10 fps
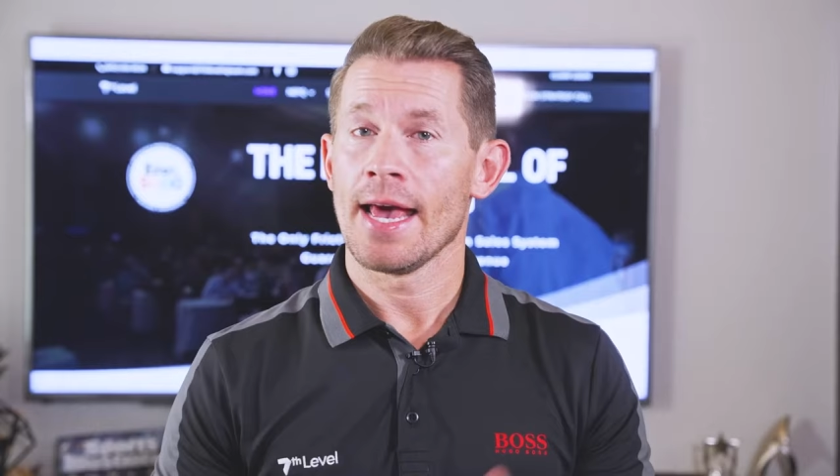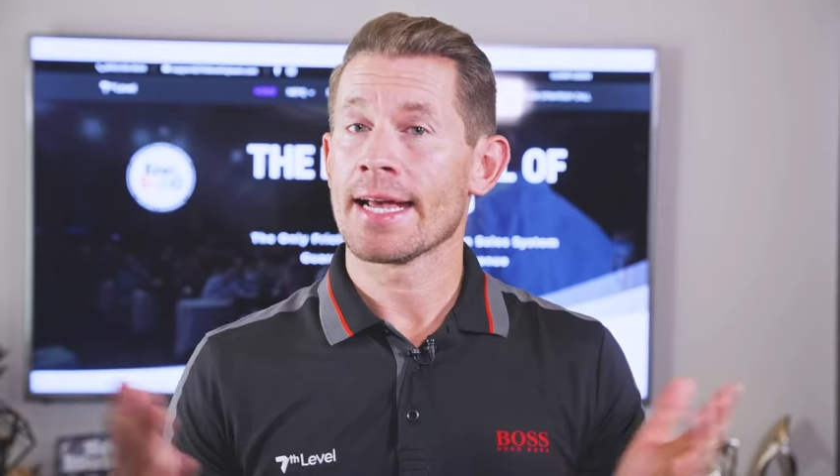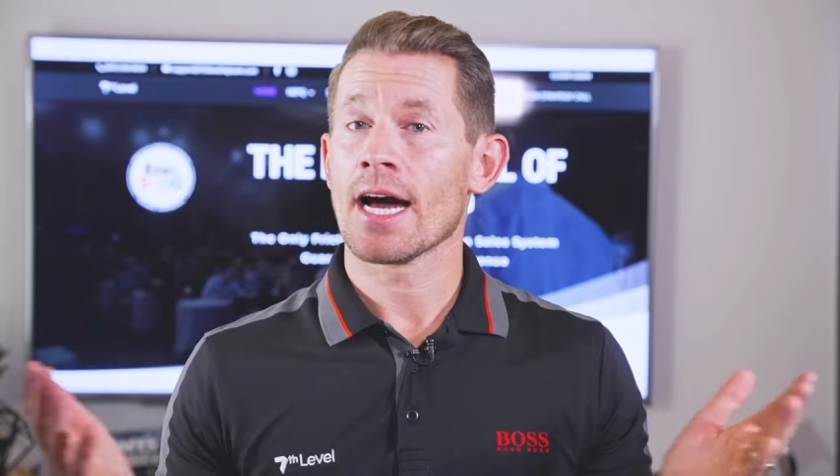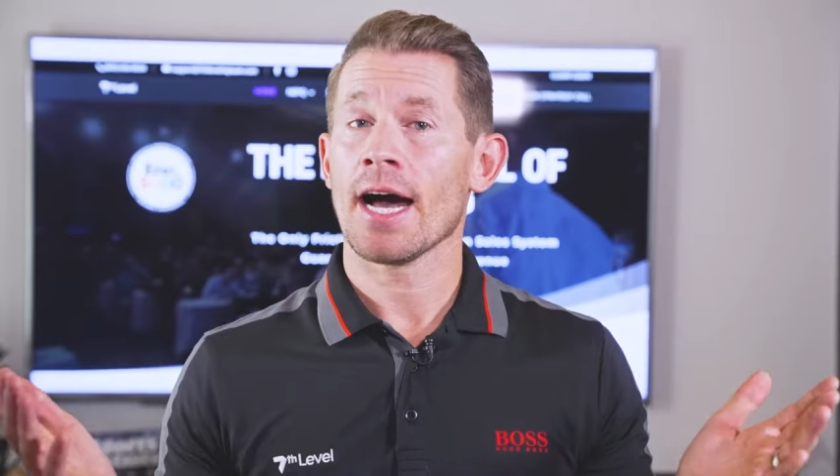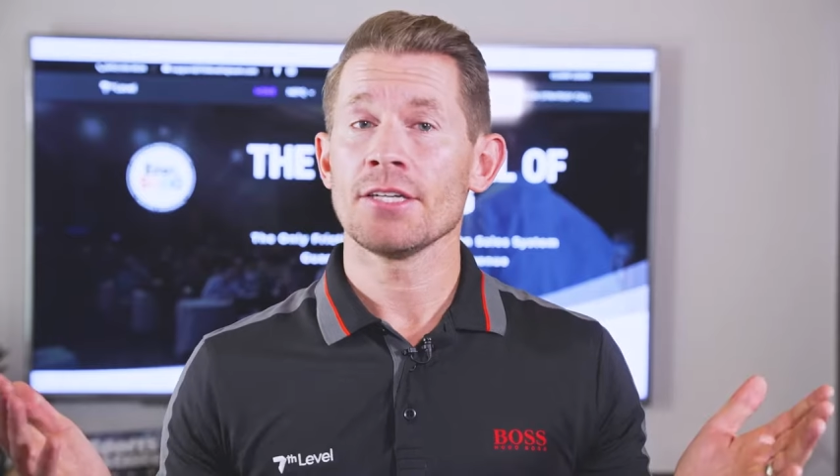Hey
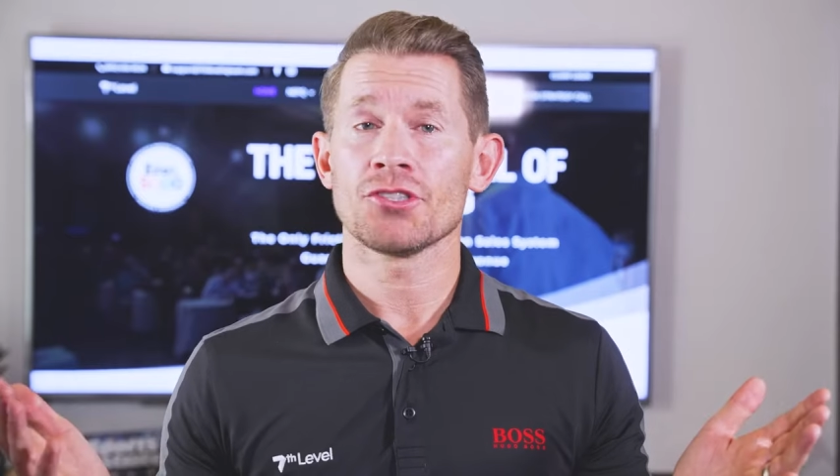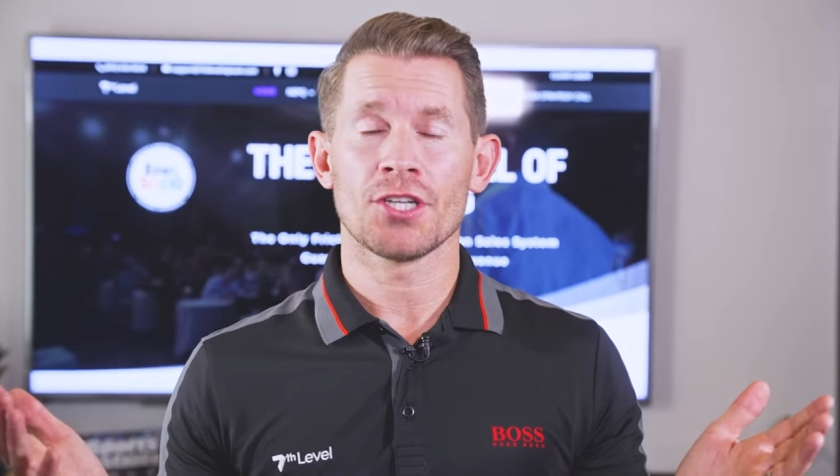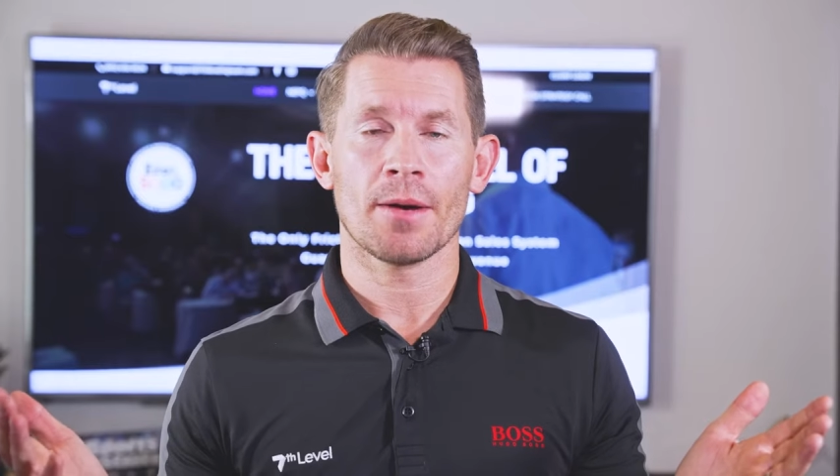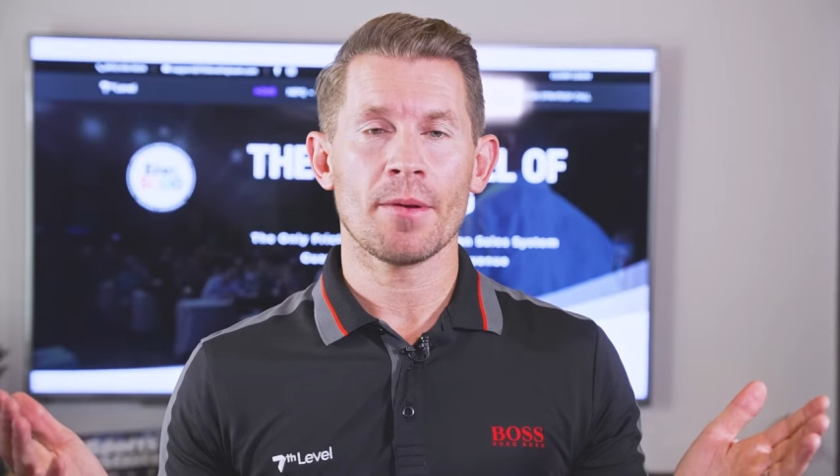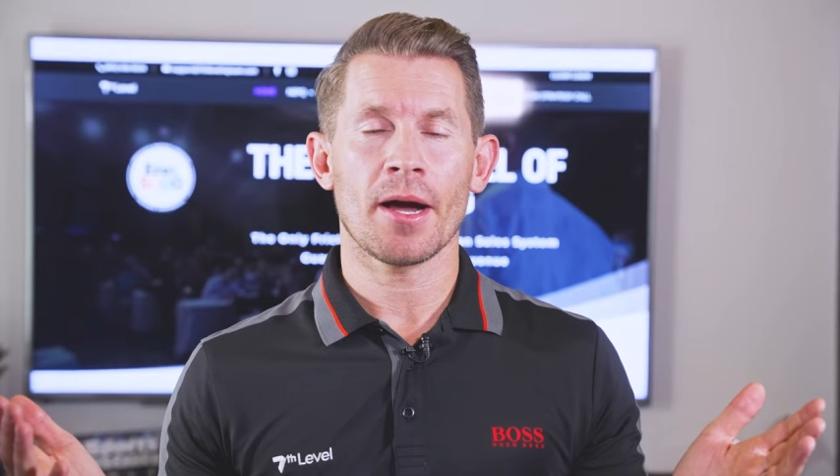guys,
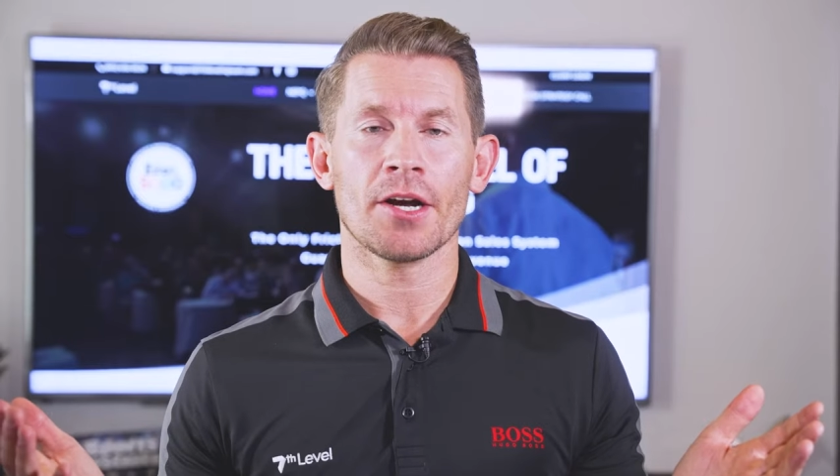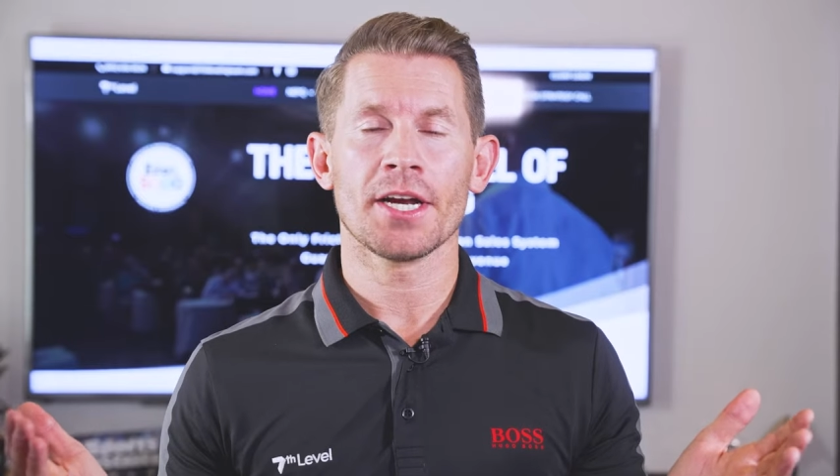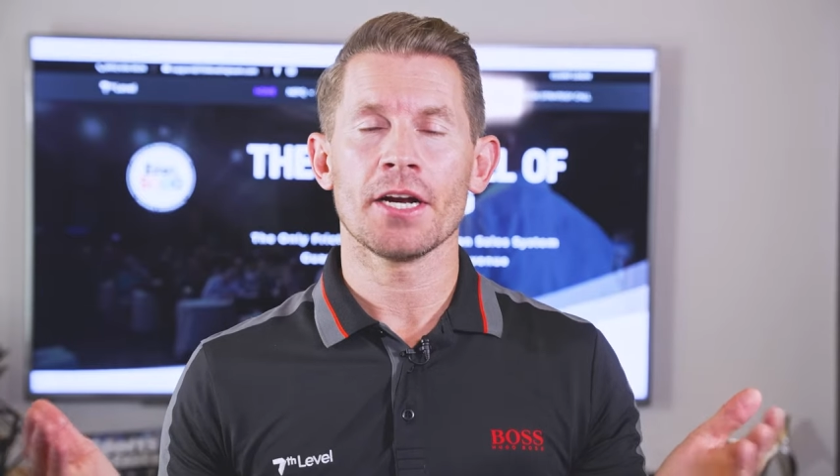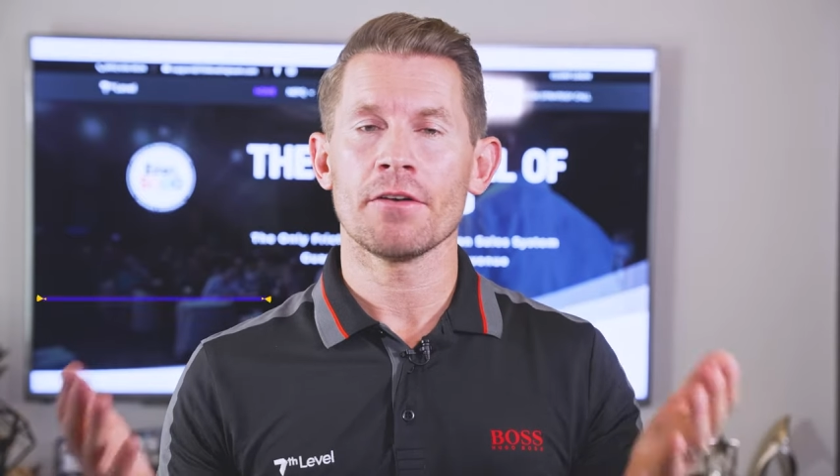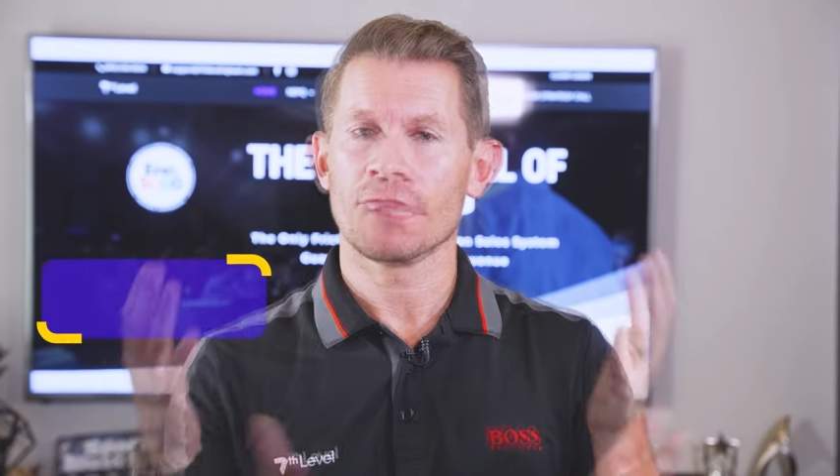Jeremy Miner
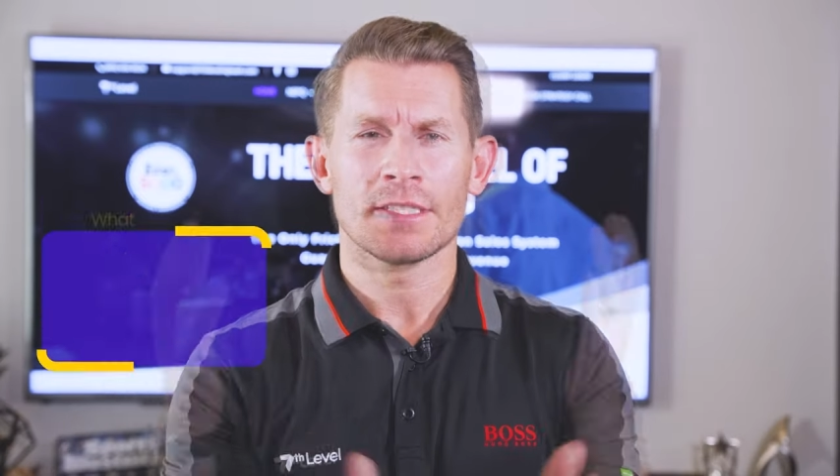here.